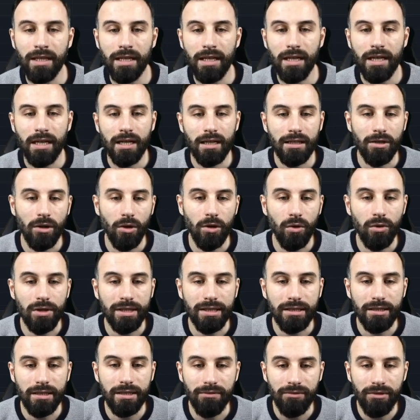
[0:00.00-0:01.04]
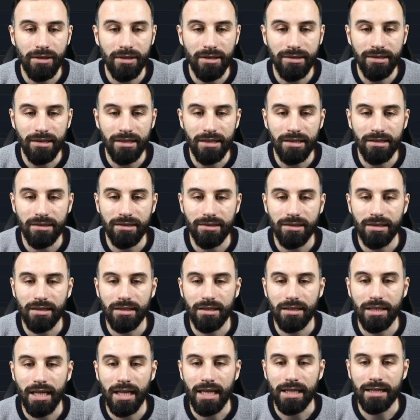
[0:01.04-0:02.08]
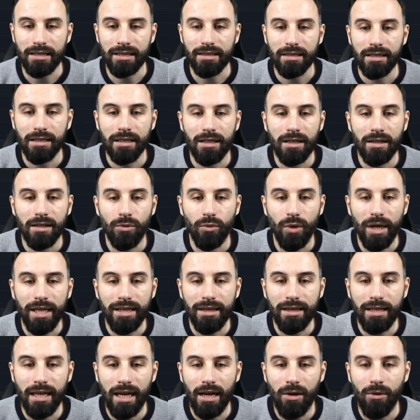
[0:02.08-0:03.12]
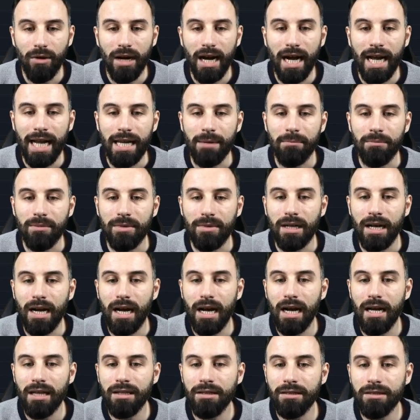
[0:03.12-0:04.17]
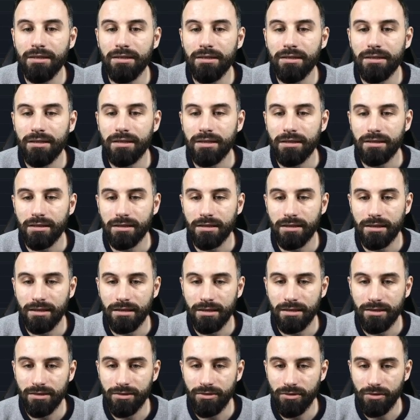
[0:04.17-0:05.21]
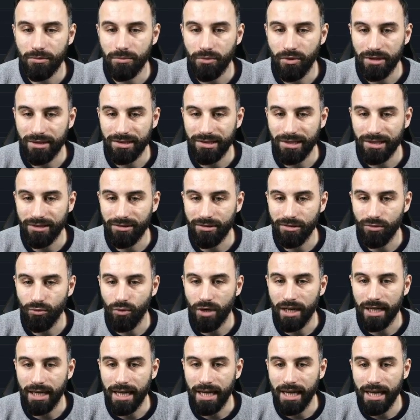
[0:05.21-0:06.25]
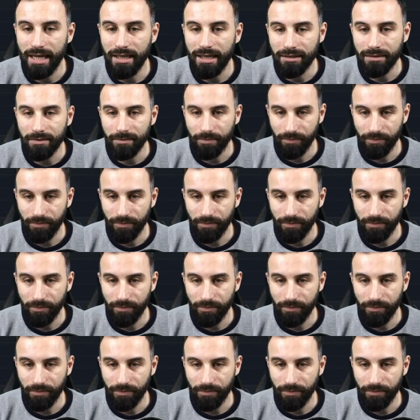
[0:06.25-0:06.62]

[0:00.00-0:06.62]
The only difference is that right now I am under the 0.618.